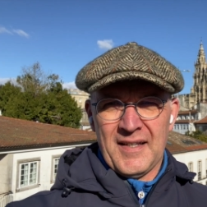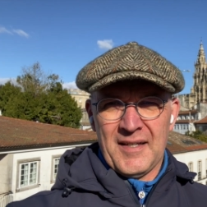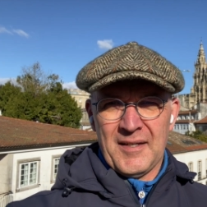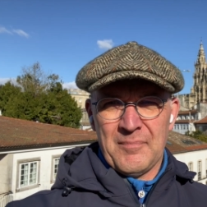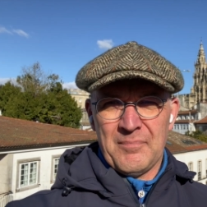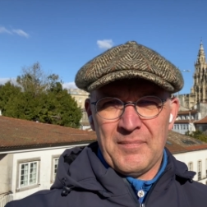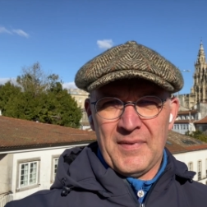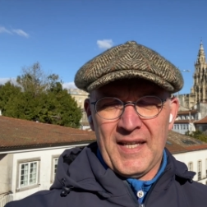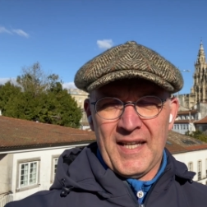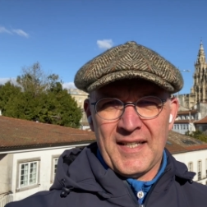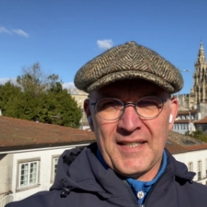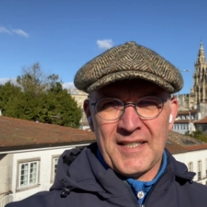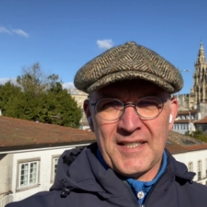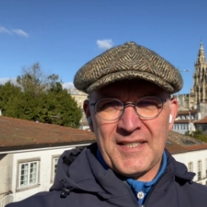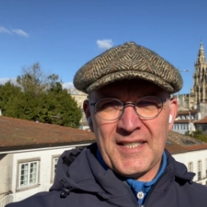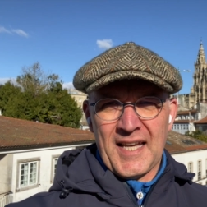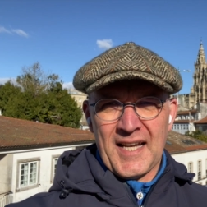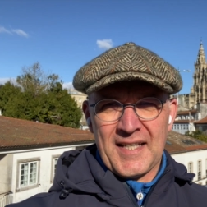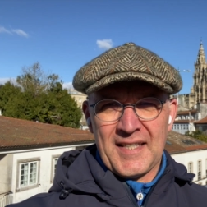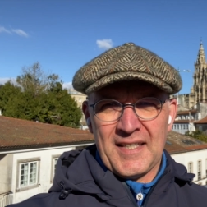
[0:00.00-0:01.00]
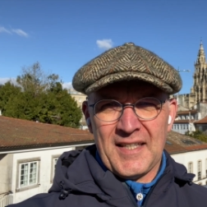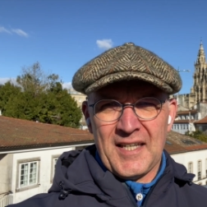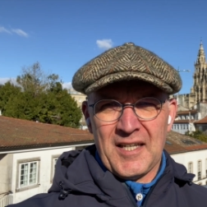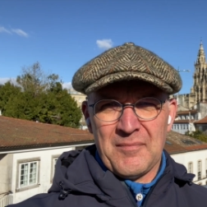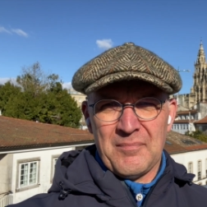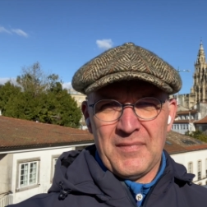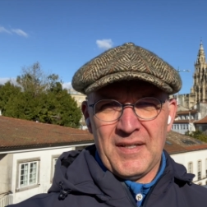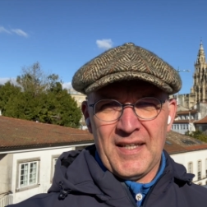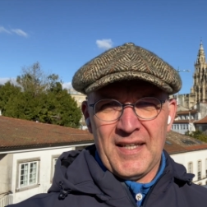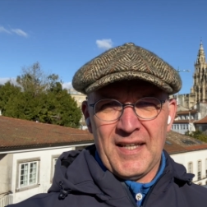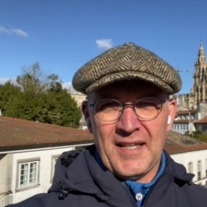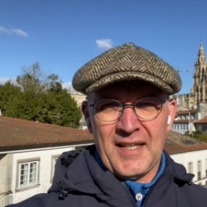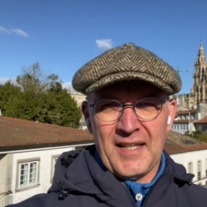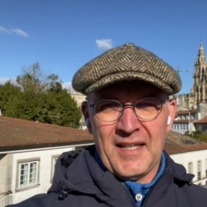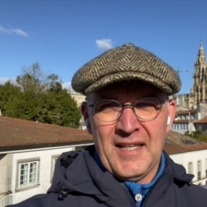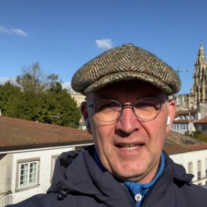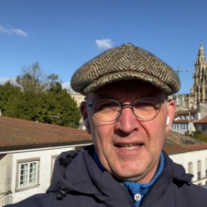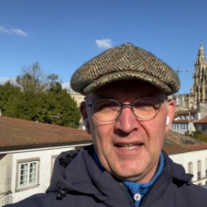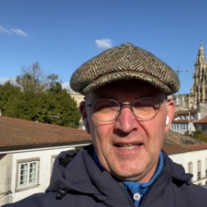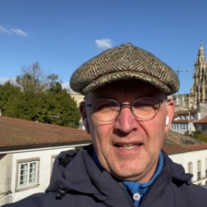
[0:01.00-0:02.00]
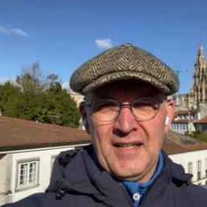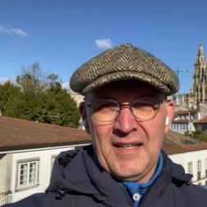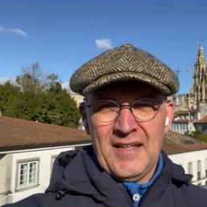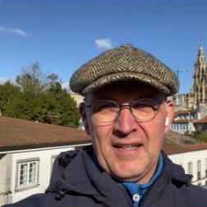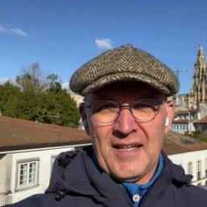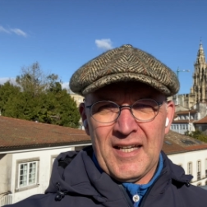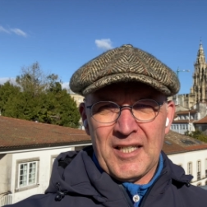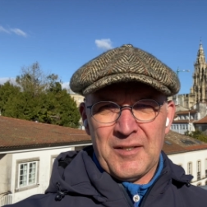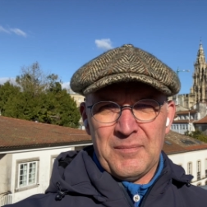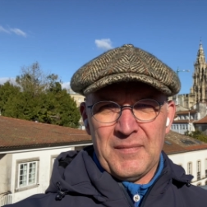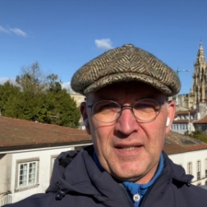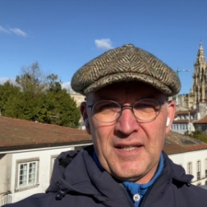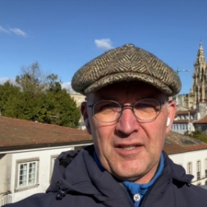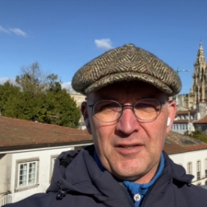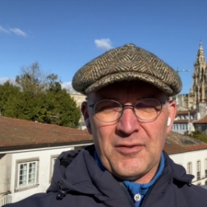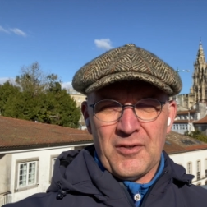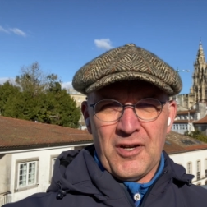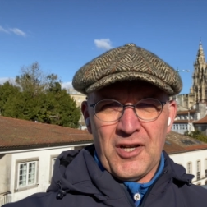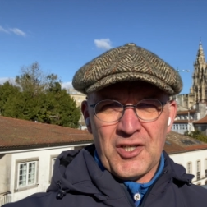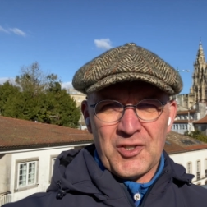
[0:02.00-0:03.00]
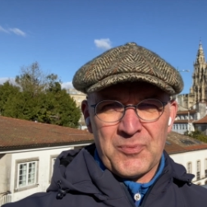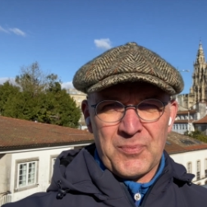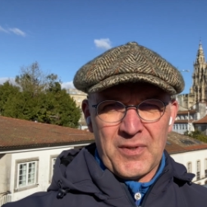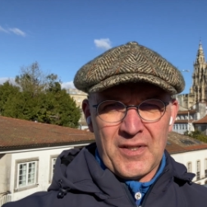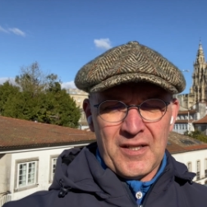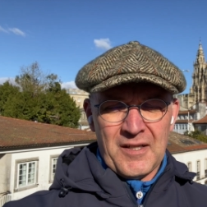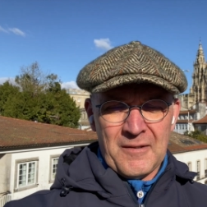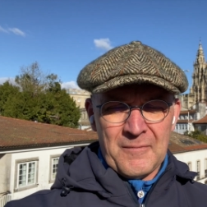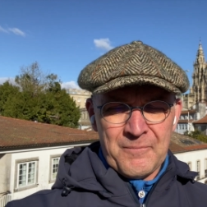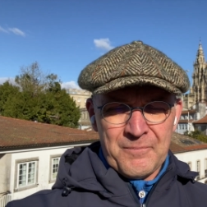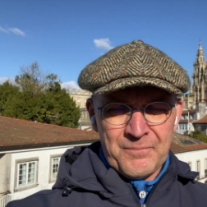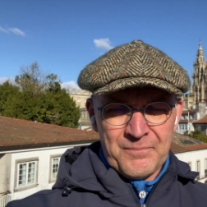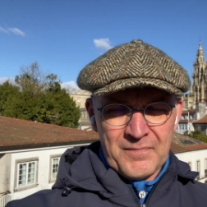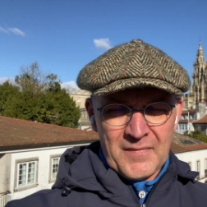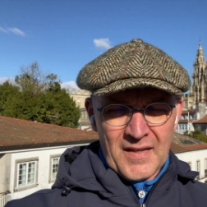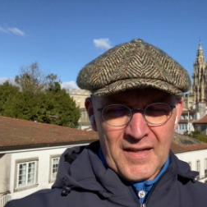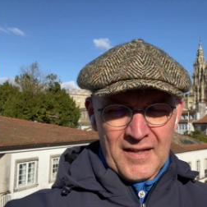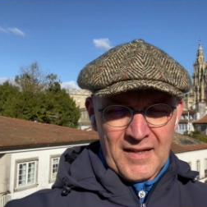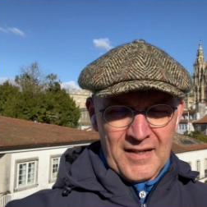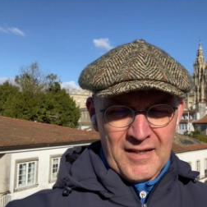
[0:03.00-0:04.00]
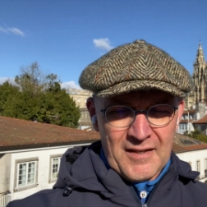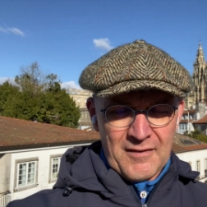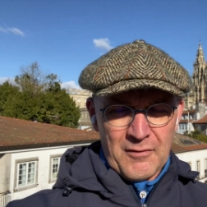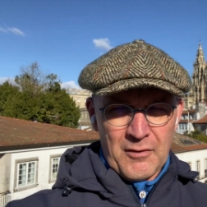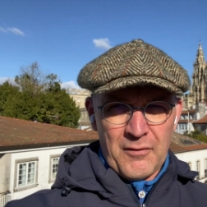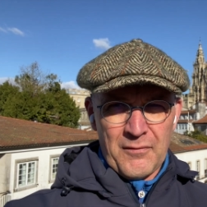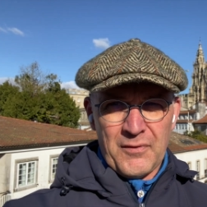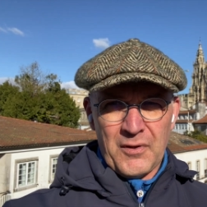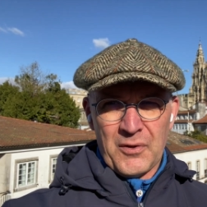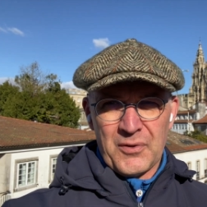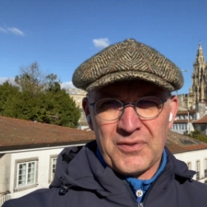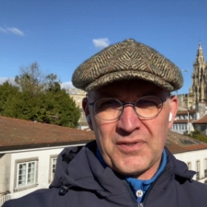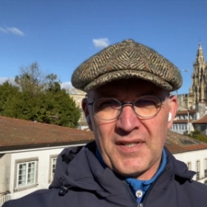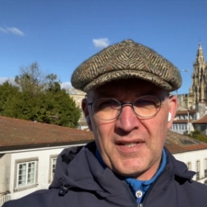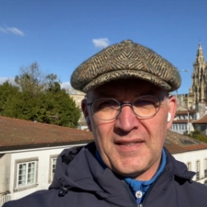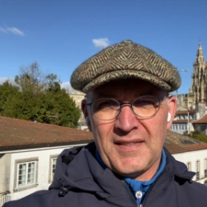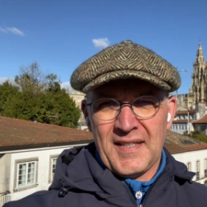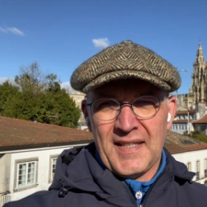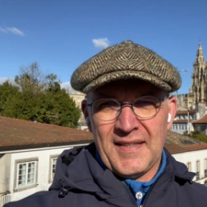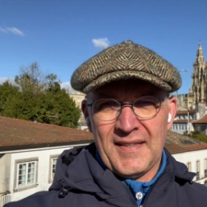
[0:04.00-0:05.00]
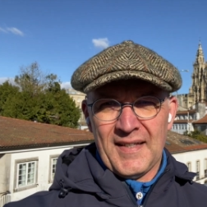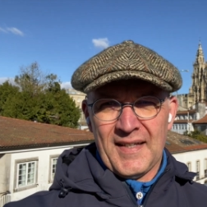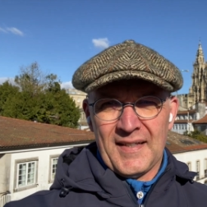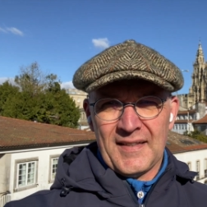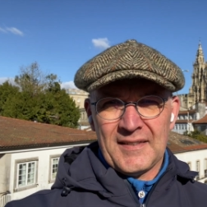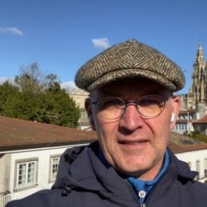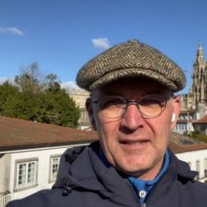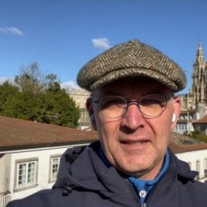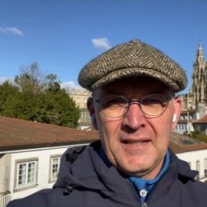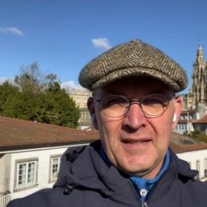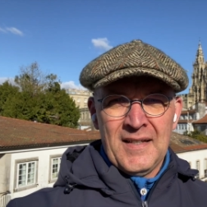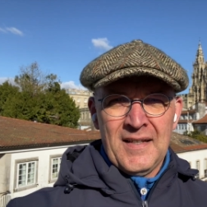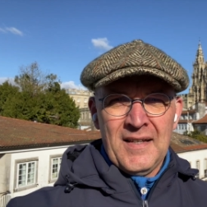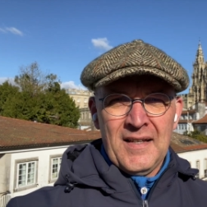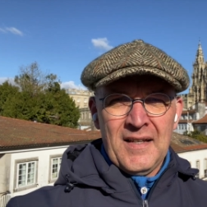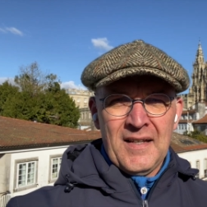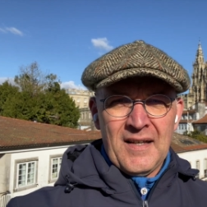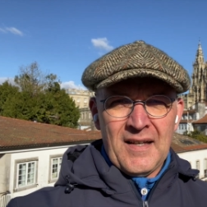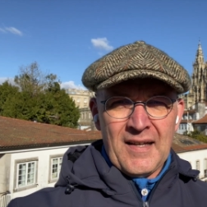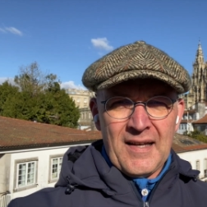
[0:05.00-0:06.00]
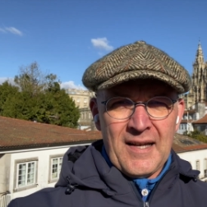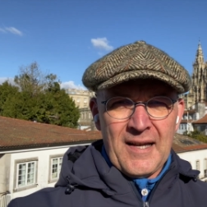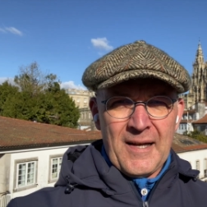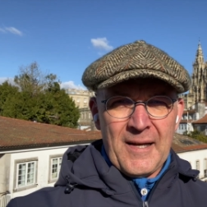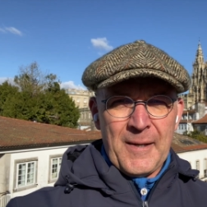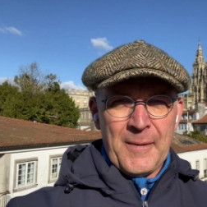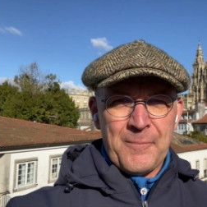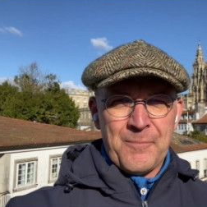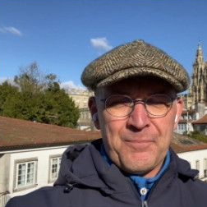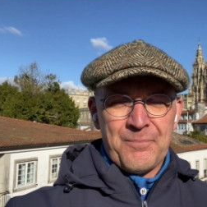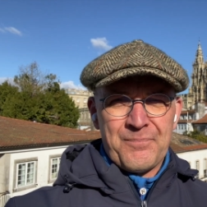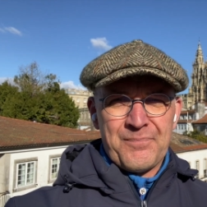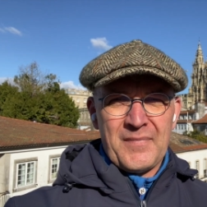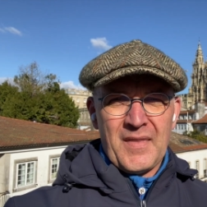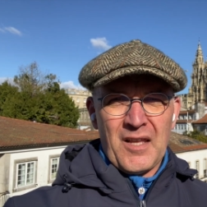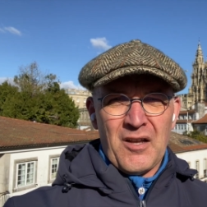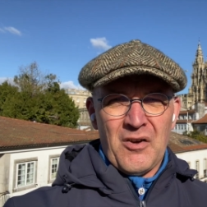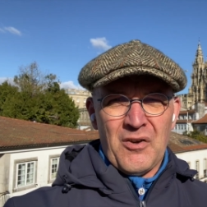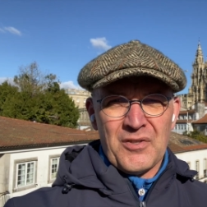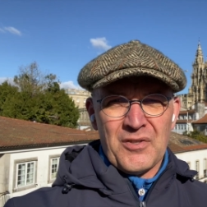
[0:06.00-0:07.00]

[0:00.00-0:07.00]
being detected and being admitted to hospital, of those that need that. On